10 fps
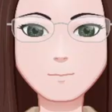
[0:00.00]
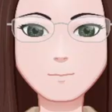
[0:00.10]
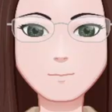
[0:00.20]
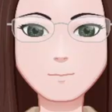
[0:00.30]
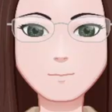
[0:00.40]

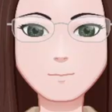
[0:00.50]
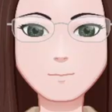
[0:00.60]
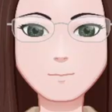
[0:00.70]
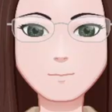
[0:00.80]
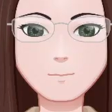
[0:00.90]
Chance of a
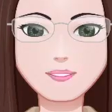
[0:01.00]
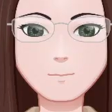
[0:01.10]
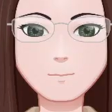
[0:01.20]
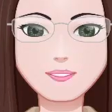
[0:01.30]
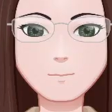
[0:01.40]
lifetime
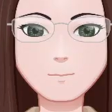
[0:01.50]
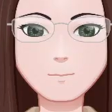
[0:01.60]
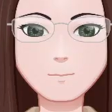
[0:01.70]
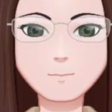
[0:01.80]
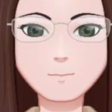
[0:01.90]
to,
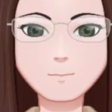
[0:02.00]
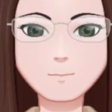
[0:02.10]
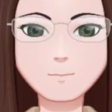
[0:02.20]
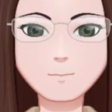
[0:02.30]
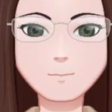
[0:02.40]

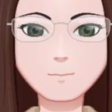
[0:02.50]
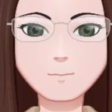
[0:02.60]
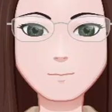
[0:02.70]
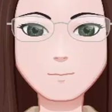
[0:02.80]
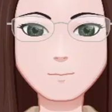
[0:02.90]

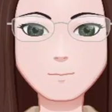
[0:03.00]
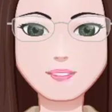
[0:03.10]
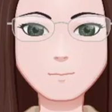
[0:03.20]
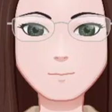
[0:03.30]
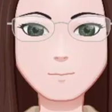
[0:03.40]
before I
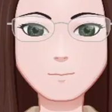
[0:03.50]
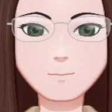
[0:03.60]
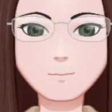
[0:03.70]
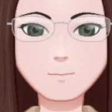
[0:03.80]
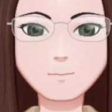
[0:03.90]
cover it all
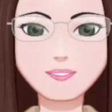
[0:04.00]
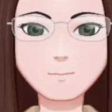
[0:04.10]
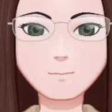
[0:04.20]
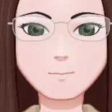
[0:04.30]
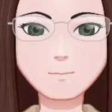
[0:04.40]
back up again,
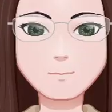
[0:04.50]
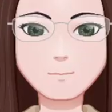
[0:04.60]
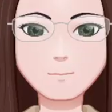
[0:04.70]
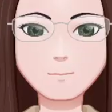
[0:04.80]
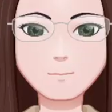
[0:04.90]
to
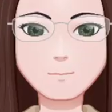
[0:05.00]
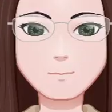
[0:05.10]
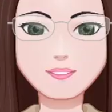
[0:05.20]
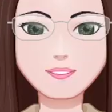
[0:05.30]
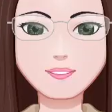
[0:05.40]
keep it
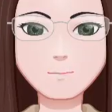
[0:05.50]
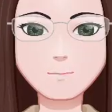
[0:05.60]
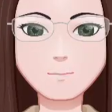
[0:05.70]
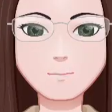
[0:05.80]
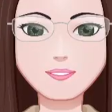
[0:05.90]
safe
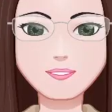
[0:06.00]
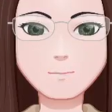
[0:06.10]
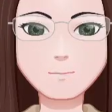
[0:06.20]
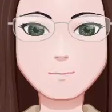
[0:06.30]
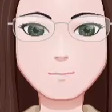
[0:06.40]

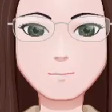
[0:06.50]
underneath